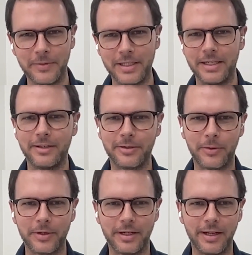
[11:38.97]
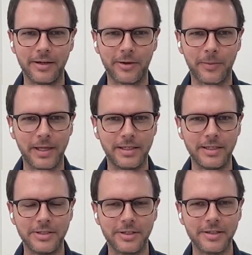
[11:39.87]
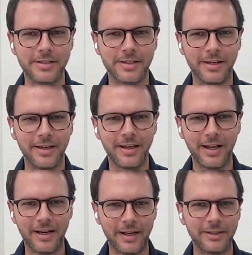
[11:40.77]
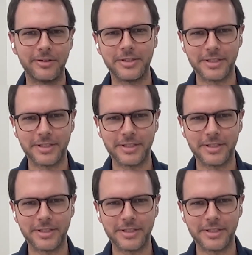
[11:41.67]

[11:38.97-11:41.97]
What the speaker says: we didn't coordinate our white t-shirts. And